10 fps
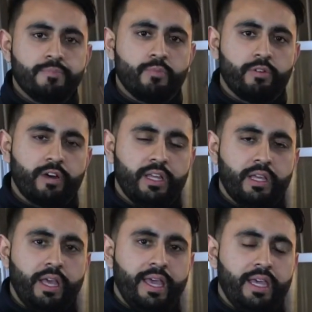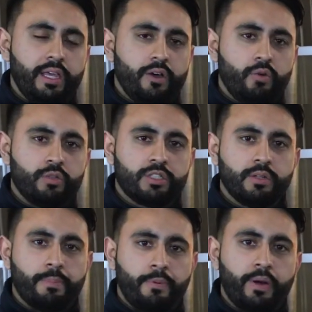We're running a
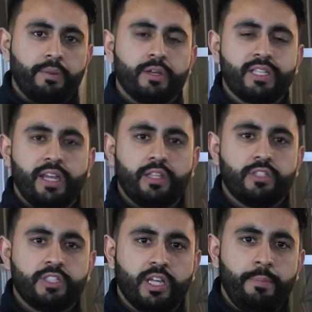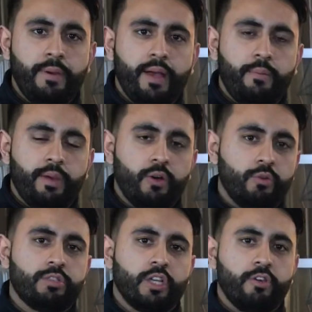Audison Prima 10-inch sub, and we're
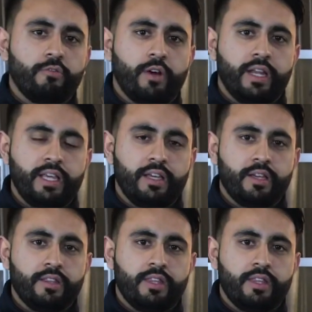also running